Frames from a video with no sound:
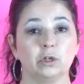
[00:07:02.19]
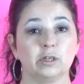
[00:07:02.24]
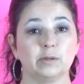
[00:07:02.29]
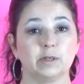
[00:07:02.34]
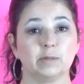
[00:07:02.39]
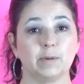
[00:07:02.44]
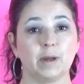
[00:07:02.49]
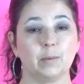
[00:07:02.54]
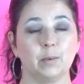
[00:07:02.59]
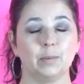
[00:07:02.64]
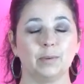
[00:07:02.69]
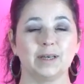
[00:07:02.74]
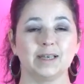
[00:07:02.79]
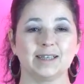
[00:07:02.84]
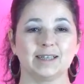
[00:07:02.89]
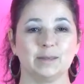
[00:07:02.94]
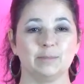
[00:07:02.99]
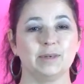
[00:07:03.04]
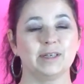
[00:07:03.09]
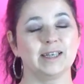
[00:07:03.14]
Christmas paper, because
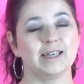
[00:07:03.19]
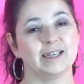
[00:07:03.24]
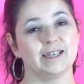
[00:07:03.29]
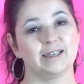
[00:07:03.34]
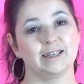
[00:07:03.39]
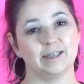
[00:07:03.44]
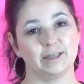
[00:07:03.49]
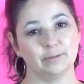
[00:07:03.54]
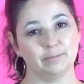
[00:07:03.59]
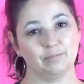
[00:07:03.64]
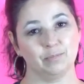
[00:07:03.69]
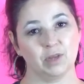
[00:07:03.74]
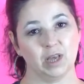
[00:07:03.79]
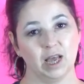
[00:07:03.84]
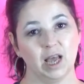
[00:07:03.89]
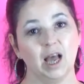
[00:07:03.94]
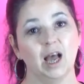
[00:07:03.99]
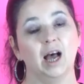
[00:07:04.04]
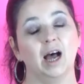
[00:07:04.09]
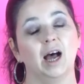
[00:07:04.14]
let me tell you,
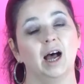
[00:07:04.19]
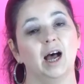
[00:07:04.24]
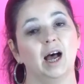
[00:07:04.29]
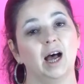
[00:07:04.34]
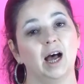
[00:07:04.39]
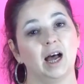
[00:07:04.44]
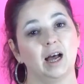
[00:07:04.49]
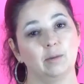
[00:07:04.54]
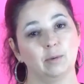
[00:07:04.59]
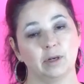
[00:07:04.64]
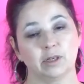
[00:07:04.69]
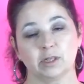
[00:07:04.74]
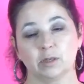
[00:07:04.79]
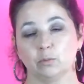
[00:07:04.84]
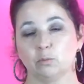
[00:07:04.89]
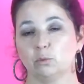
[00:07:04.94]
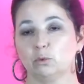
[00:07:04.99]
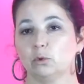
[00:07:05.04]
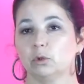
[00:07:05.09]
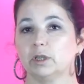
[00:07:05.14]
I bought
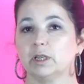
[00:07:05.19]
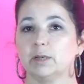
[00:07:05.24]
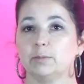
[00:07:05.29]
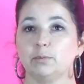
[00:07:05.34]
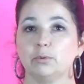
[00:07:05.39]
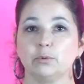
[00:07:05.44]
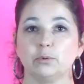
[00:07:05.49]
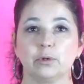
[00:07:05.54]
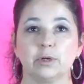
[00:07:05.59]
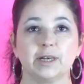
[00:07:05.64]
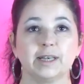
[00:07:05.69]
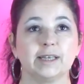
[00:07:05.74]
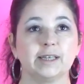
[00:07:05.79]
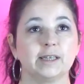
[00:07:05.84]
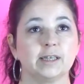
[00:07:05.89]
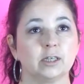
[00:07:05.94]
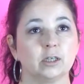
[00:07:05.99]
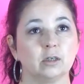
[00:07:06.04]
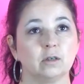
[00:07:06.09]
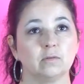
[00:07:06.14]
some really pretty
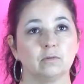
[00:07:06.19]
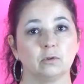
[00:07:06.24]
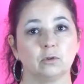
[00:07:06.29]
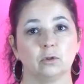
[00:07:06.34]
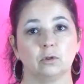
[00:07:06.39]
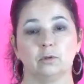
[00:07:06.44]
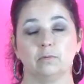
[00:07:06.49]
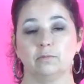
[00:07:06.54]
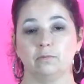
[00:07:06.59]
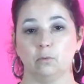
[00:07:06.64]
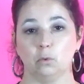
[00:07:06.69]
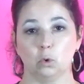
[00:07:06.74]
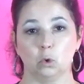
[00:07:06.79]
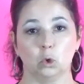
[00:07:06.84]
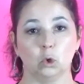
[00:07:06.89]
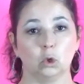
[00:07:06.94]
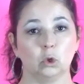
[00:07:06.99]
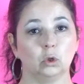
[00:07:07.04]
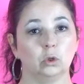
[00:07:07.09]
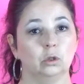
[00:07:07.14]
silver
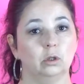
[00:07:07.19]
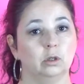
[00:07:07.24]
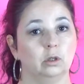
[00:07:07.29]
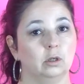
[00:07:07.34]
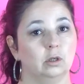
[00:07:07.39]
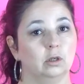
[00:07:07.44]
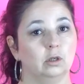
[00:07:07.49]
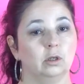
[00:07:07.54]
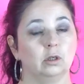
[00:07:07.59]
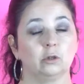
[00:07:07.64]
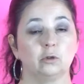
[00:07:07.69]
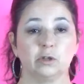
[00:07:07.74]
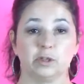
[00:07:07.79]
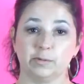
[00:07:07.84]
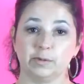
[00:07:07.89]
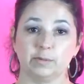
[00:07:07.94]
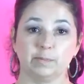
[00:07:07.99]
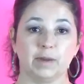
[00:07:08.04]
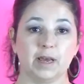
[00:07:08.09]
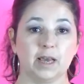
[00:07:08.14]
foil
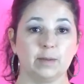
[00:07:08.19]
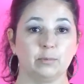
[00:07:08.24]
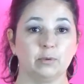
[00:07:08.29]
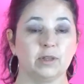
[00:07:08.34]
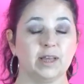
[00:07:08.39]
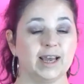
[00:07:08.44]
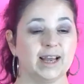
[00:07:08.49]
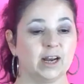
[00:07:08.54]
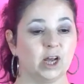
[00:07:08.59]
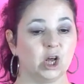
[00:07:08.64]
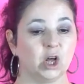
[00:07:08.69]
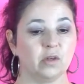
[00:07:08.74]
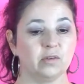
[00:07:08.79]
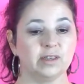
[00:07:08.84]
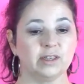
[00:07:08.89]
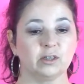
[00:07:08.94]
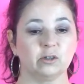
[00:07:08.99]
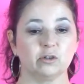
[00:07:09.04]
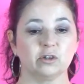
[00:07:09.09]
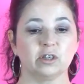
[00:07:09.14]
Christmas paper that had all
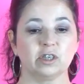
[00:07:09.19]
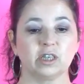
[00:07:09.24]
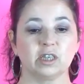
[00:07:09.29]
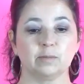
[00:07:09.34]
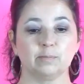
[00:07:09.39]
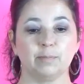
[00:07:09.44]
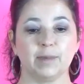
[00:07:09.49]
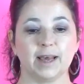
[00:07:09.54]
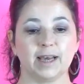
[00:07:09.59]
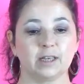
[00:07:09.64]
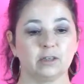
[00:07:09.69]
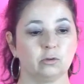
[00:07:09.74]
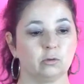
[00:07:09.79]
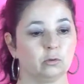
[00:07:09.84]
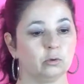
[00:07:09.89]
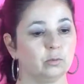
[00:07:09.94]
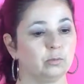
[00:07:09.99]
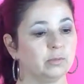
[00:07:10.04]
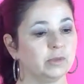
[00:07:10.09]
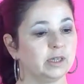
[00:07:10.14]
these little
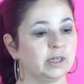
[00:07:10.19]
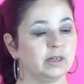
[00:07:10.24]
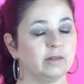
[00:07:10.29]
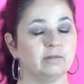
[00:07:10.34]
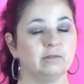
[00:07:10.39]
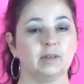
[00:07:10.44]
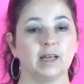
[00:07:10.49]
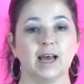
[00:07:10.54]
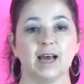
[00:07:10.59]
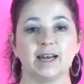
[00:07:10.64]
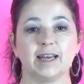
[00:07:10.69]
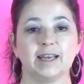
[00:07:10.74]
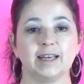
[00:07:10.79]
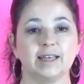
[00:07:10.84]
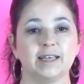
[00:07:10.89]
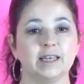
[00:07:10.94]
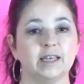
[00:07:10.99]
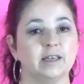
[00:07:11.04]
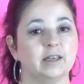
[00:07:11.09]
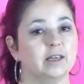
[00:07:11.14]
spectrums of light in
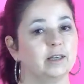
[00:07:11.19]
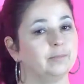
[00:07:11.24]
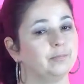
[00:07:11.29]
it.